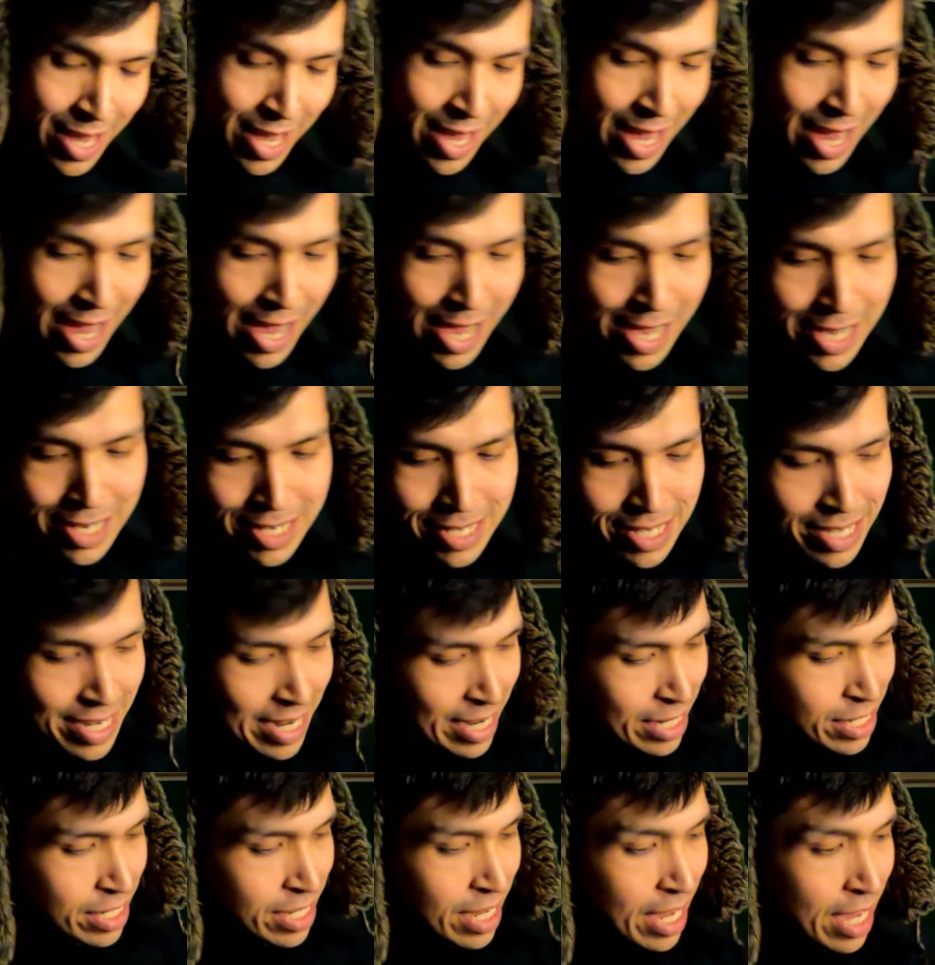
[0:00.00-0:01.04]
The
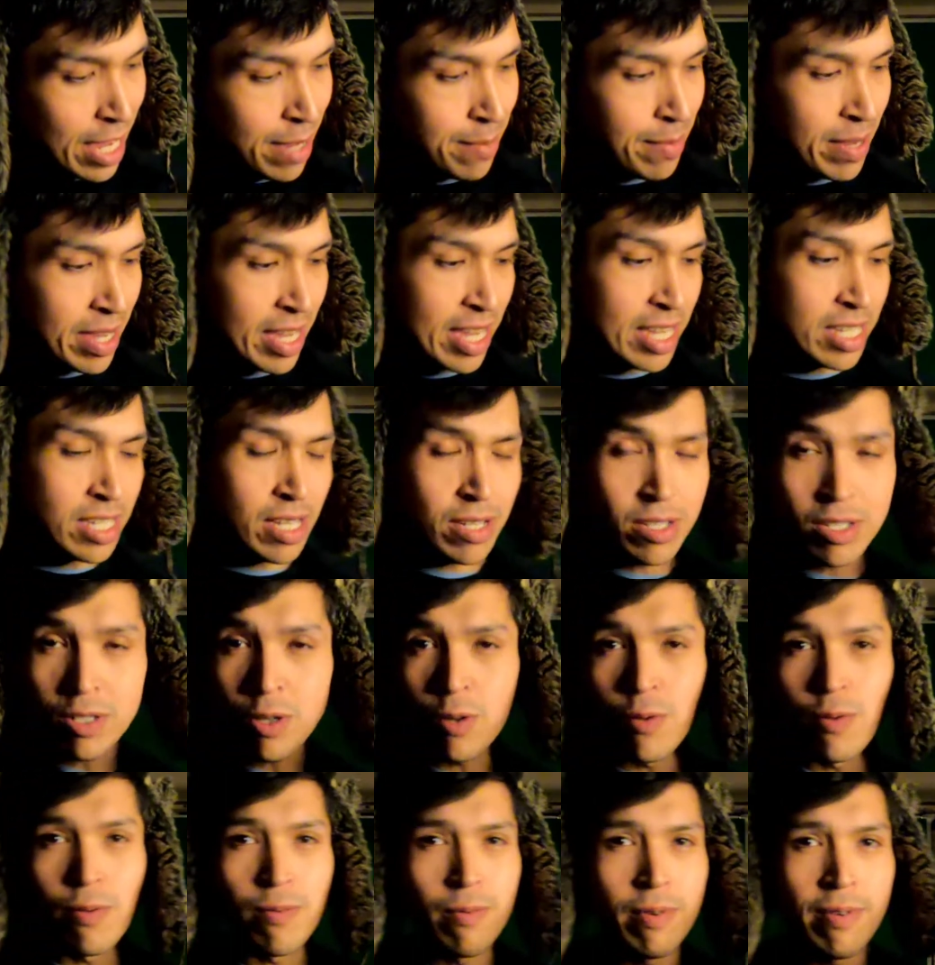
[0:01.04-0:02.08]
next game, I guess I'll just
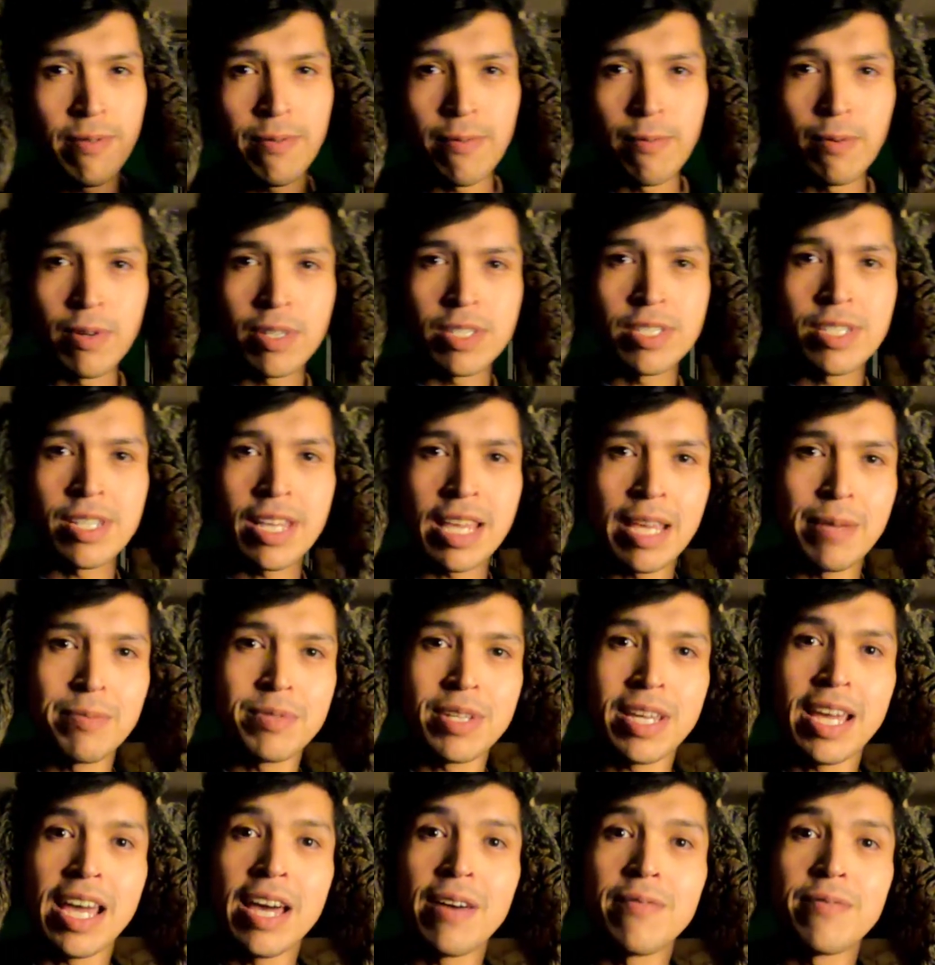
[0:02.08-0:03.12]
go with what games I
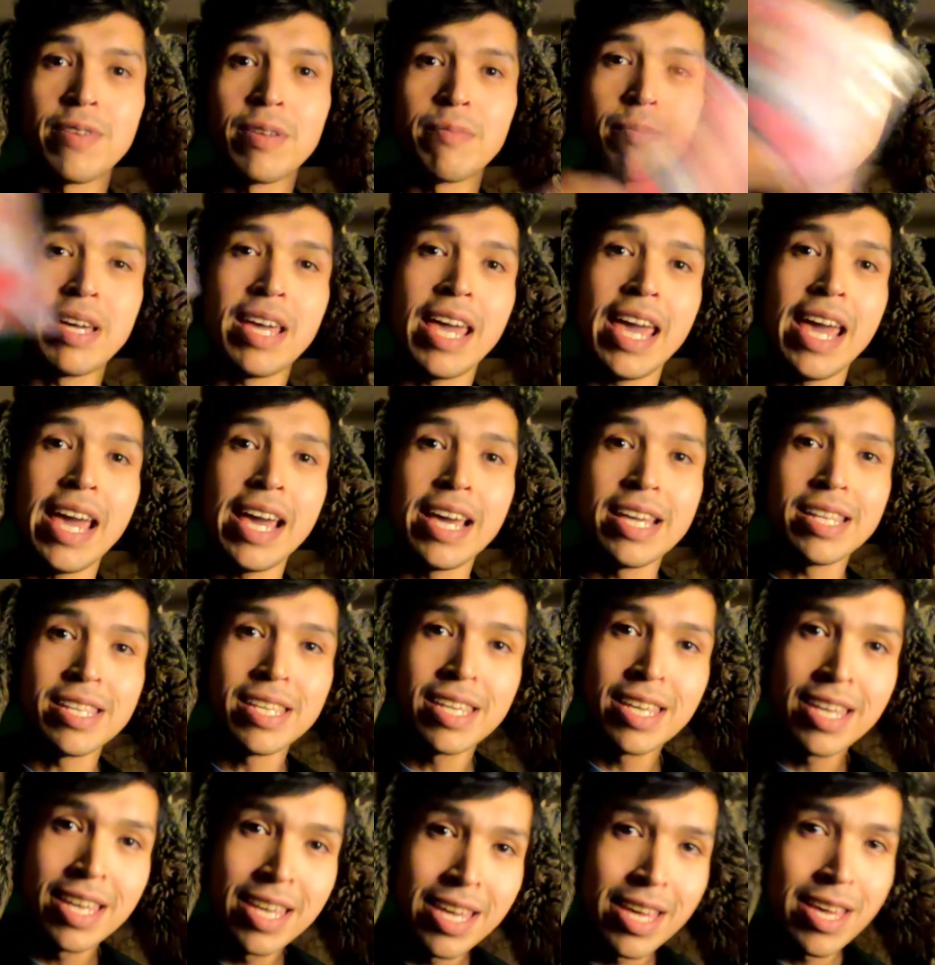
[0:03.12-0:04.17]
have in my hand,
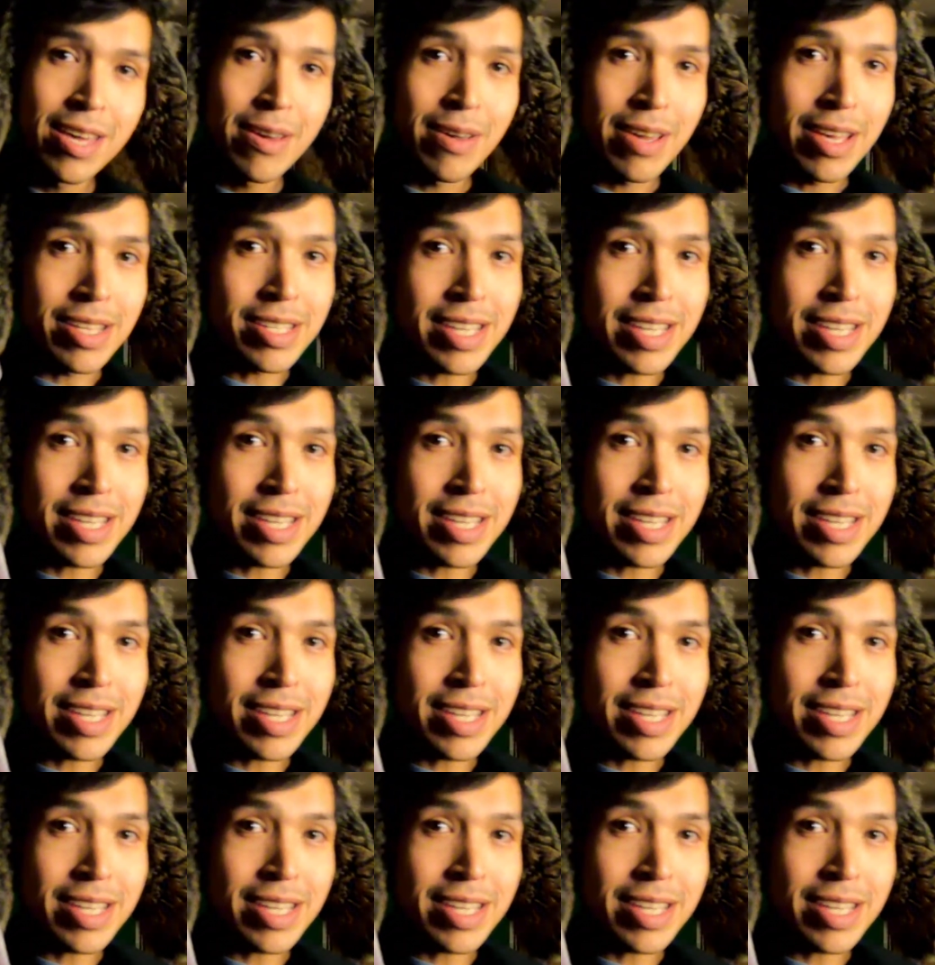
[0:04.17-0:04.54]
is